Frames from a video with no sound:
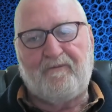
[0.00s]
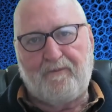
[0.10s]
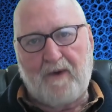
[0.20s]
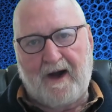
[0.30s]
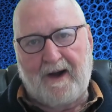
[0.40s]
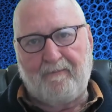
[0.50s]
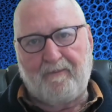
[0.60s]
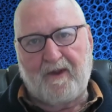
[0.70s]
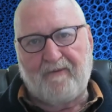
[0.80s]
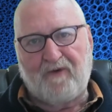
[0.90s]
um,
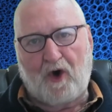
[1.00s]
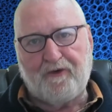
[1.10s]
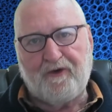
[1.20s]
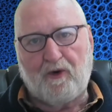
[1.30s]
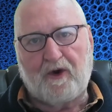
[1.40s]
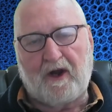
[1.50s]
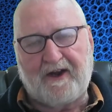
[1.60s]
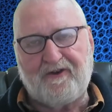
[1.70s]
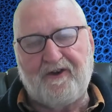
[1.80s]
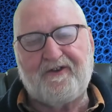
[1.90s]
vault or
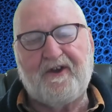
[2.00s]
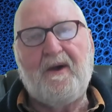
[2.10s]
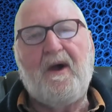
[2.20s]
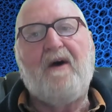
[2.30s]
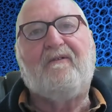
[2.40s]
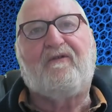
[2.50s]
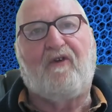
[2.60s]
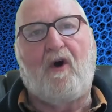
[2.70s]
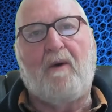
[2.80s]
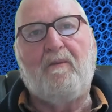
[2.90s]
collections
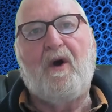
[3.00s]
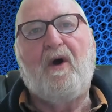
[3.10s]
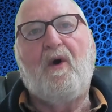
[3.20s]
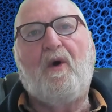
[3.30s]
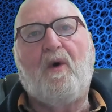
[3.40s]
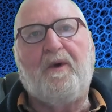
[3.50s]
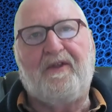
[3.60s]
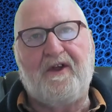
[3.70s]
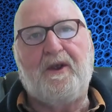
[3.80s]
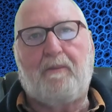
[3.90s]
from
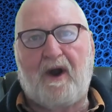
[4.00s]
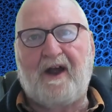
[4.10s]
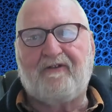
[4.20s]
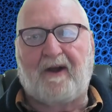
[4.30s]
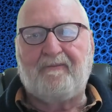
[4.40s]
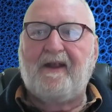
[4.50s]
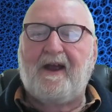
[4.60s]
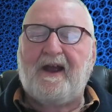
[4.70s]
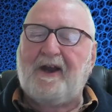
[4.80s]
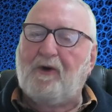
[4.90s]
within your browser.
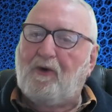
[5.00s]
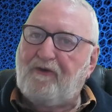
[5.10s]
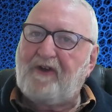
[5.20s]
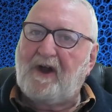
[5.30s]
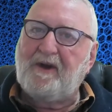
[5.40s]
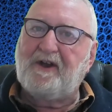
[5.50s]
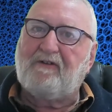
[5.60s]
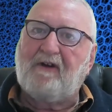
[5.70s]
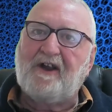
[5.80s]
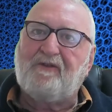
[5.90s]
It also
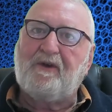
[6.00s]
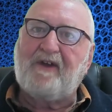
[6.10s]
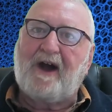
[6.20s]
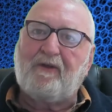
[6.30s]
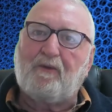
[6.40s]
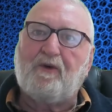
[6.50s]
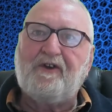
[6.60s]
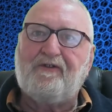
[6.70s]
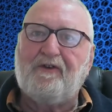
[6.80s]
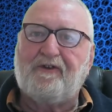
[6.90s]
integrates with other
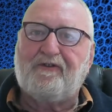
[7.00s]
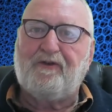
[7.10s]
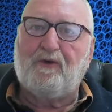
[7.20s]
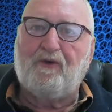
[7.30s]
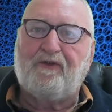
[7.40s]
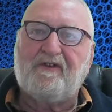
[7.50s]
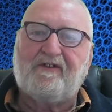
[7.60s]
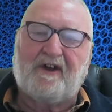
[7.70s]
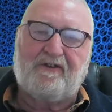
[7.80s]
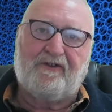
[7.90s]
research tools
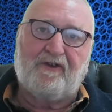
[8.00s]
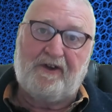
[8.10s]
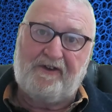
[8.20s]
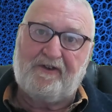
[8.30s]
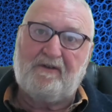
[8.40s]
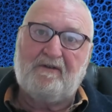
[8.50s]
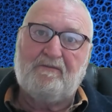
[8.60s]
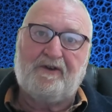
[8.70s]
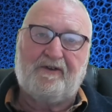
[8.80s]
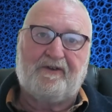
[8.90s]
such as Elicit,
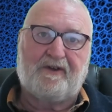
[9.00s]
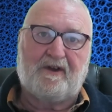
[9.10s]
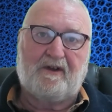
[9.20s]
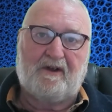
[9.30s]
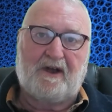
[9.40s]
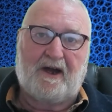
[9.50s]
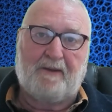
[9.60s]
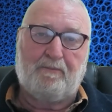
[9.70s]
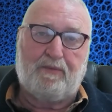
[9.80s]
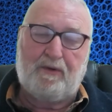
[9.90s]
which is a
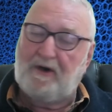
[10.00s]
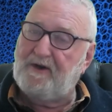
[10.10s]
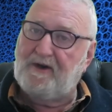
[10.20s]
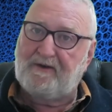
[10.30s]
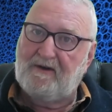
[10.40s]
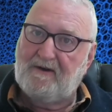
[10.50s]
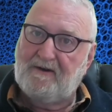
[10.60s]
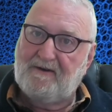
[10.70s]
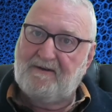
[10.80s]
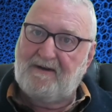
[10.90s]
brilliant
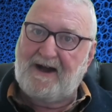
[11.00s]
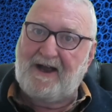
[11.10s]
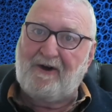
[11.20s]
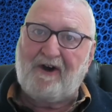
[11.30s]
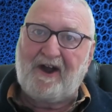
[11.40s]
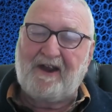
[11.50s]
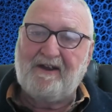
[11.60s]
A I